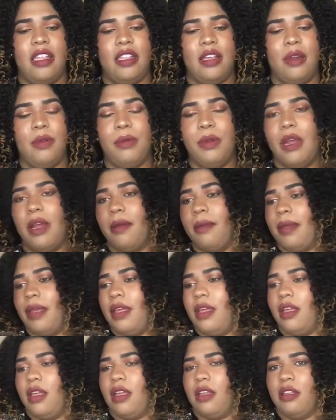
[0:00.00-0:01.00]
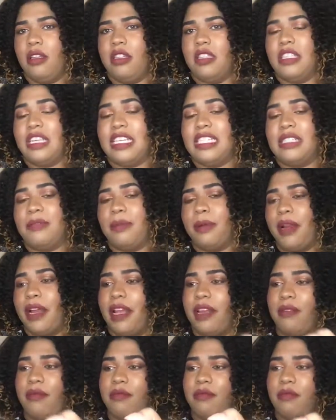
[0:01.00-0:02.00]
Don't rub it. Just
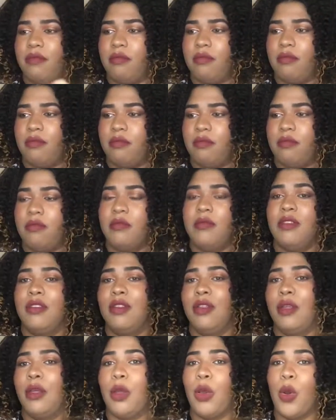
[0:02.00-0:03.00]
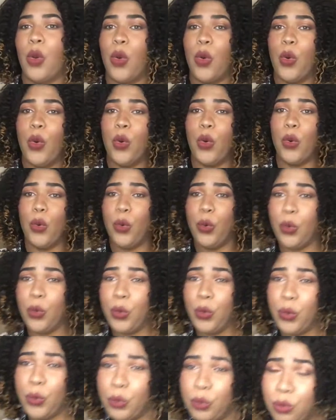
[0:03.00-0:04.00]
spray.
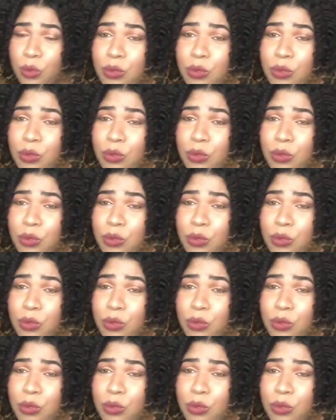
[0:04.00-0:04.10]
Woohoo!